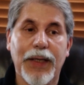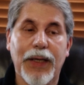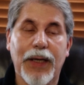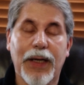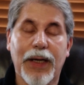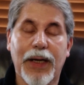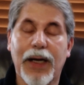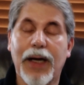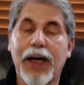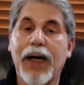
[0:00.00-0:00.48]

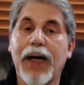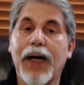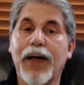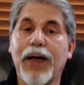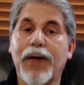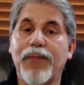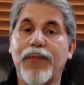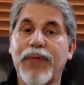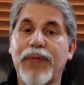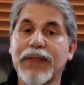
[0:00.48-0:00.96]
Raja
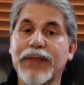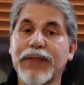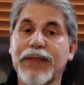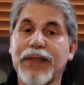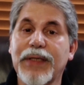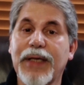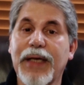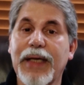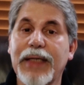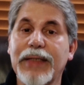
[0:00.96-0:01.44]

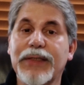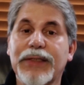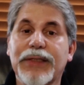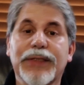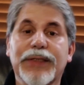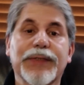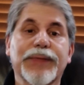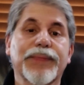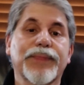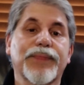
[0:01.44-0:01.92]

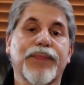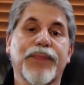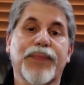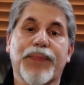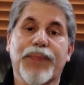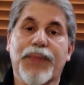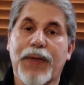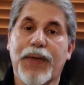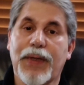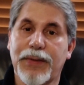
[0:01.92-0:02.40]
investigates,
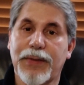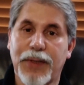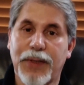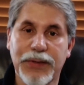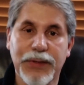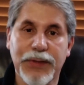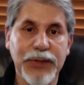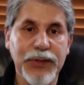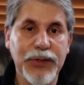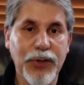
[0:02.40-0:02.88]

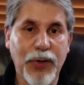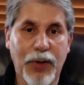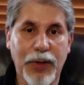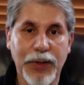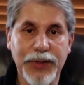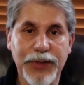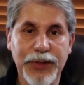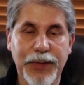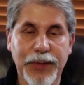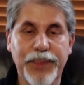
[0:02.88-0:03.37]
doesn't
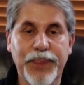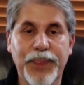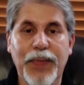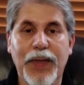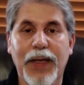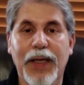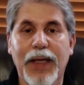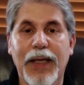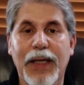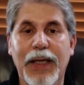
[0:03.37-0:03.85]
charge them,
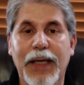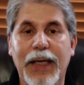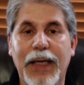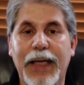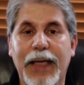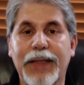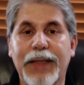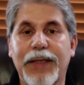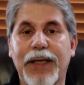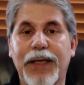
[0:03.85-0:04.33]

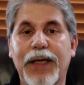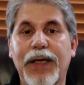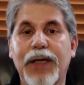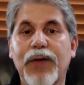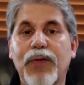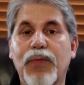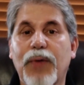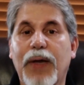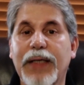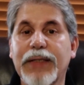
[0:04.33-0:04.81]
and then
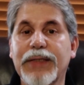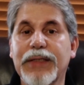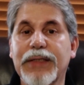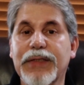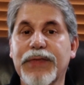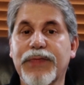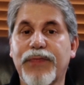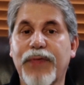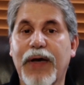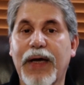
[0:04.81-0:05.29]
he writes
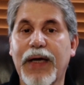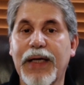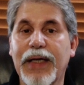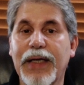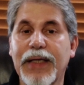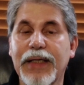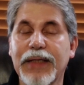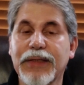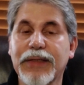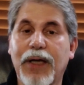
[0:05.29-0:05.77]
his
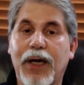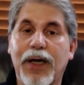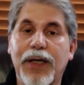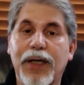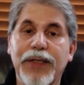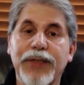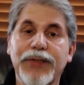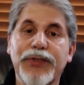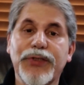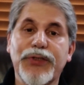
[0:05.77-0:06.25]
findings on
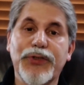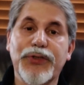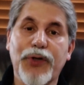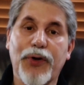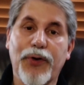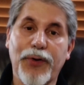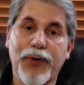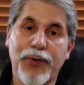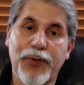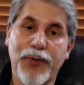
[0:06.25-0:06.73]
his
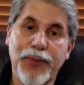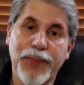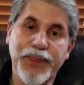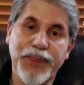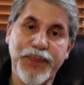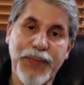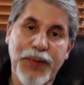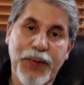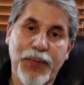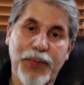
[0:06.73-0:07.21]
journal,
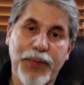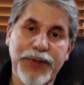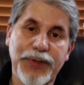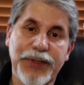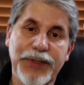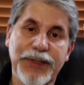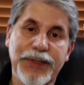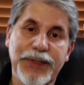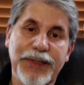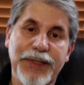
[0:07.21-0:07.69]
which
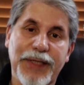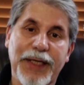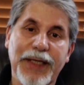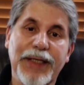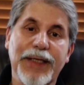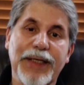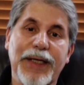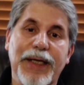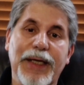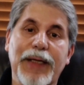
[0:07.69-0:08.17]
is
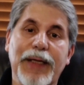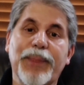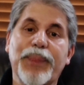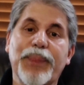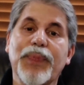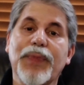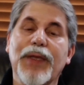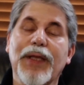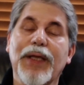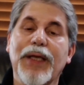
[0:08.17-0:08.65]
nicknamed
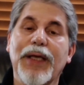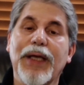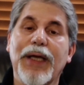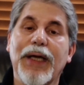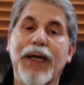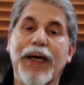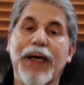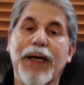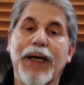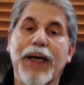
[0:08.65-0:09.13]

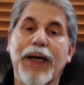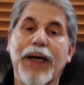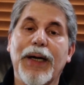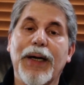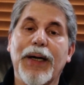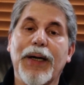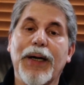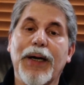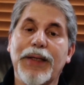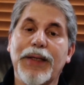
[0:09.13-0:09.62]

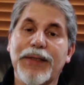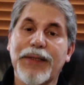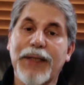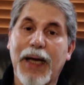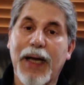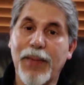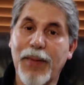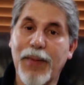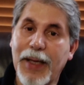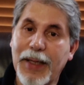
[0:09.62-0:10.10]

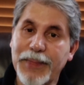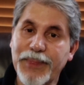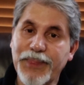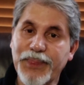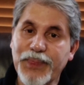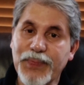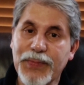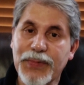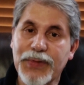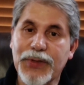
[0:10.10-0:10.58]
Tabla.
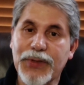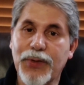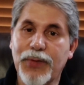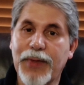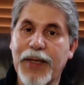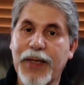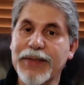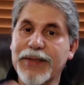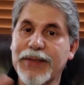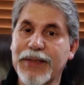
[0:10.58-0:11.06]
So
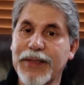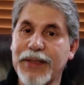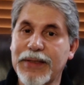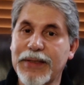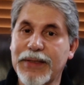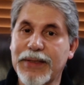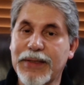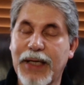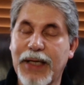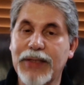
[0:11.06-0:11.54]
that's the
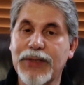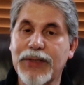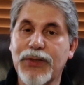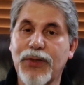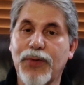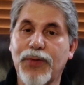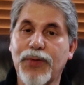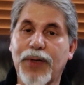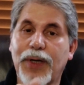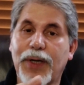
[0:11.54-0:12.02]
inside
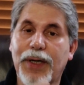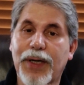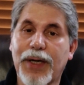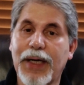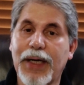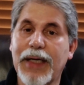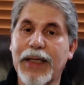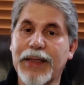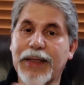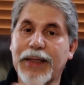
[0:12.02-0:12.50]
joke,
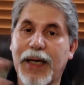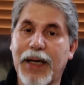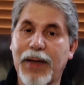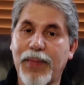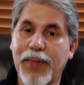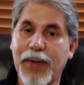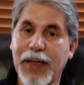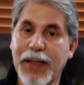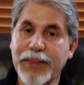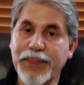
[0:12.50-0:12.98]
Raja
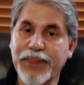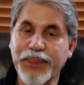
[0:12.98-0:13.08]
Tabla.